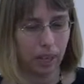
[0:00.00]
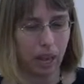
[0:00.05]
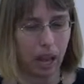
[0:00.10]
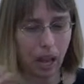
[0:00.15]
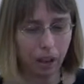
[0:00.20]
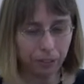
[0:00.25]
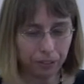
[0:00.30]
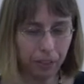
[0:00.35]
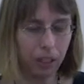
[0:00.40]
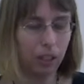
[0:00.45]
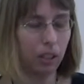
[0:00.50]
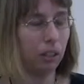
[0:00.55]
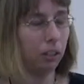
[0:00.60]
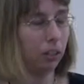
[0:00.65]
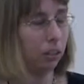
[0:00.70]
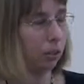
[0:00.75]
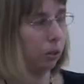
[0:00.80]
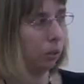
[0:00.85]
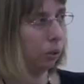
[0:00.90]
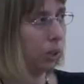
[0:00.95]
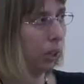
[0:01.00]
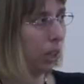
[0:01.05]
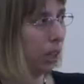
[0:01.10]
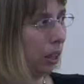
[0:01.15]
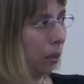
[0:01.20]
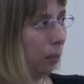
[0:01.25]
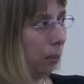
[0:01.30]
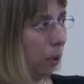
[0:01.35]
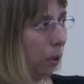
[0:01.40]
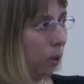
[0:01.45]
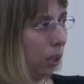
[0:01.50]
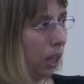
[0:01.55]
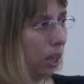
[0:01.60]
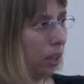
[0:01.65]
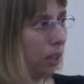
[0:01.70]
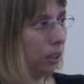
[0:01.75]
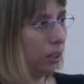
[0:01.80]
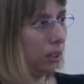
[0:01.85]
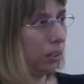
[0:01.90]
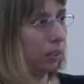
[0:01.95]
after you create the
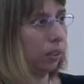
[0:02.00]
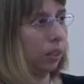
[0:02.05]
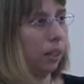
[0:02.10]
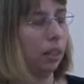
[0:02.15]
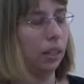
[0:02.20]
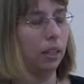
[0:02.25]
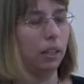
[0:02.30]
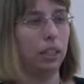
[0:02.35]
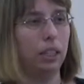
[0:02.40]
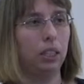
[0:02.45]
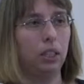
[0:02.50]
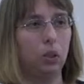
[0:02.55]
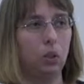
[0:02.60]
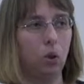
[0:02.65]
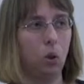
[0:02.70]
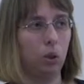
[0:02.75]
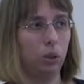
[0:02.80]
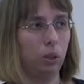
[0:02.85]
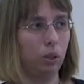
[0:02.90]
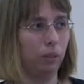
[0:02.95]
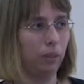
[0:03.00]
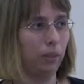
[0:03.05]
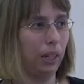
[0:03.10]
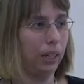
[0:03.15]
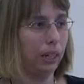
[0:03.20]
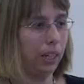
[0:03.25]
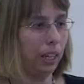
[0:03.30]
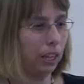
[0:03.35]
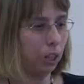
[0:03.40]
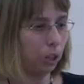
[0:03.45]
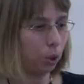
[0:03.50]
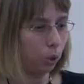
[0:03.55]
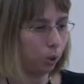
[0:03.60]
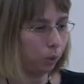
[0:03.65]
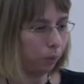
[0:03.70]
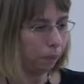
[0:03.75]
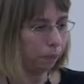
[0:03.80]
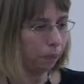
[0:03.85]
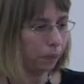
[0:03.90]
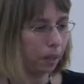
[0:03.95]
product. This is called
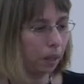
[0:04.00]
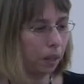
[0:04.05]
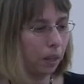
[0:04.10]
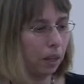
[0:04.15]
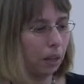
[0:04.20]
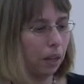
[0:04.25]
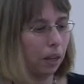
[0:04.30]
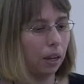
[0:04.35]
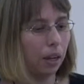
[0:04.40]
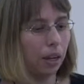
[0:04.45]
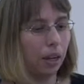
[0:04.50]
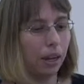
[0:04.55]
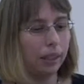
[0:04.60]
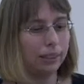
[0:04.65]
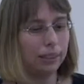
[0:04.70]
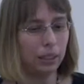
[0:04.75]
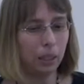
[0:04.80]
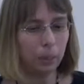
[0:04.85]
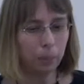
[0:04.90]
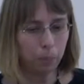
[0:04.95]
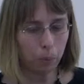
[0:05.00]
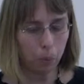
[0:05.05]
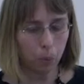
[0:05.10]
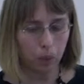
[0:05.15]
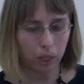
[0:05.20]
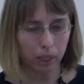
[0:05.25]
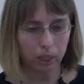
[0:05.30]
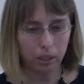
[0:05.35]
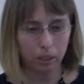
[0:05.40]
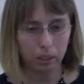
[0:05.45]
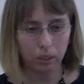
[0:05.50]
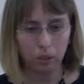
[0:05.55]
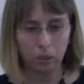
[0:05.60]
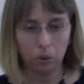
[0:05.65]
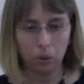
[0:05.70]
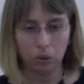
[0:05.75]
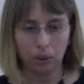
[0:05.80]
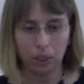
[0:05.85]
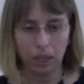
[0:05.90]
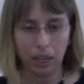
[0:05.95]
validation. At some point,
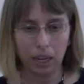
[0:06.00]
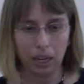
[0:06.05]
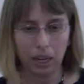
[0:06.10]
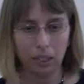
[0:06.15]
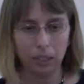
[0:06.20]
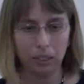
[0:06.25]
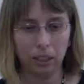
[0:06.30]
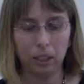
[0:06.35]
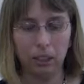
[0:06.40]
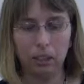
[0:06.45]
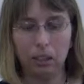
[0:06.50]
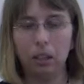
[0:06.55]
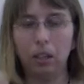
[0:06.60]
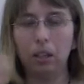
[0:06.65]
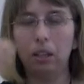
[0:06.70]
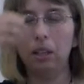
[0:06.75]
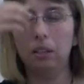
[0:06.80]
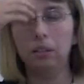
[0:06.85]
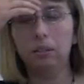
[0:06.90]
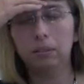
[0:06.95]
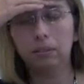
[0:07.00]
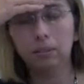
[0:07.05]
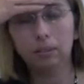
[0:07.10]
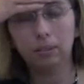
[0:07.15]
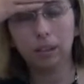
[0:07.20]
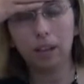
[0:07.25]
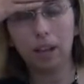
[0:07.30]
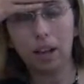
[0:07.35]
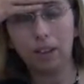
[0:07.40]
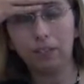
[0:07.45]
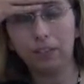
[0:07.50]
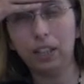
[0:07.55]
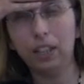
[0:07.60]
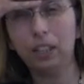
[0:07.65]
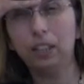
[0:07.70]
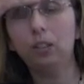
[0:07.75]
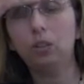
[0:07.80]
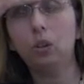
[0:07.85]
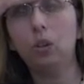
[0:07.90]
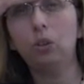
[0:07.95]
you will realize, I've
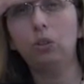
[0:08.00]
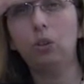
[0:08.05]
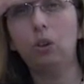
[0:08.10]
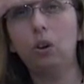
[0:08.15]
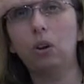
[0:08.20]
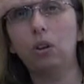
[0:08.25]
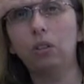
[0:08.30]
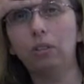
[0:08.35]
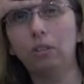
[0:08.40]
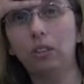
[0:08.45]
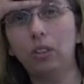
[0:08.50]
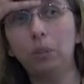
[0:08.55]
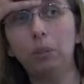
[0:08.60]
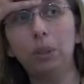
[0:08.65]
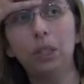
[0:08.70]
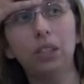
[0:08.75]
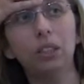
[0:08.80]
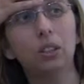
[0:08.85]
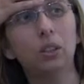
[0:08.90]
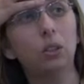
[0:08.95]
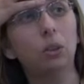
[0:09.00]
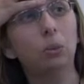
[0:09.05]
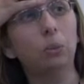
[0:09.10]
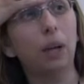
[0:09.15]
done it all wrong. Nobody's going to